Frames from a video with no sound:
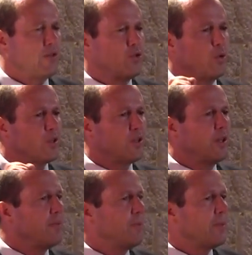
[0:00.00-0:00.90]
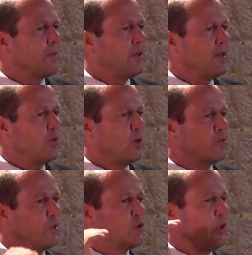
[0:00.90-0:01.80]
Jerusalem
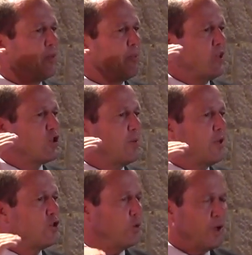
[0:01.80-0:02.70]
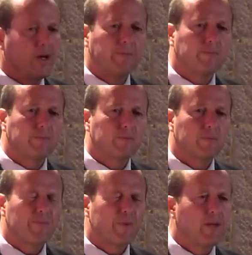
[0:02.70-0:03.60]
was between Benjamin and Judah,
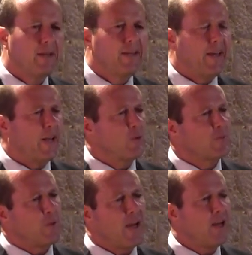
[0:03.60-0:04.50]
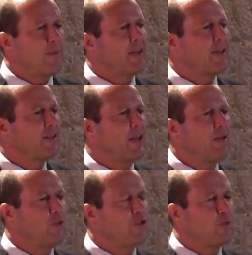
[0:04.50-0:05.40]
and it was planned by King
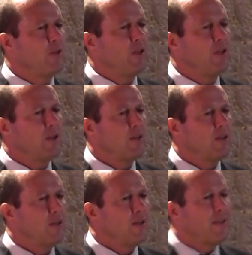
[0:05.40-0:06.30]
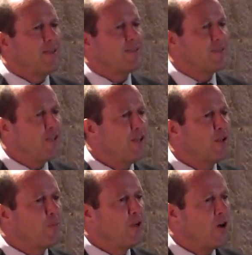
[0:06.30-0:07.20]
David to be the city
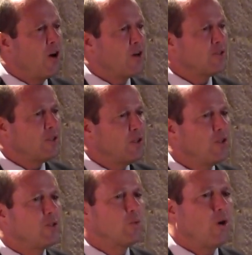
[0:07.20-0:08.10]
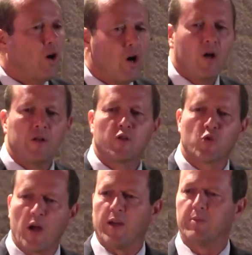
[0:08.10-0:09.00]
that belongs to all
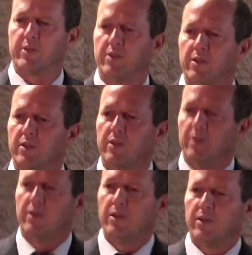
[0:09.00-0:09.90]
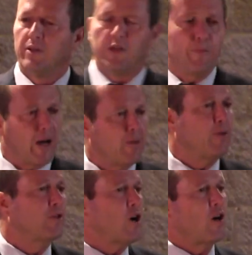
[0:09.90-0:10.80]
tribes. The
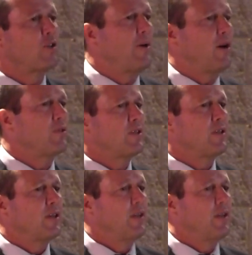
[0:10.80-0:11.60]
Bible talked about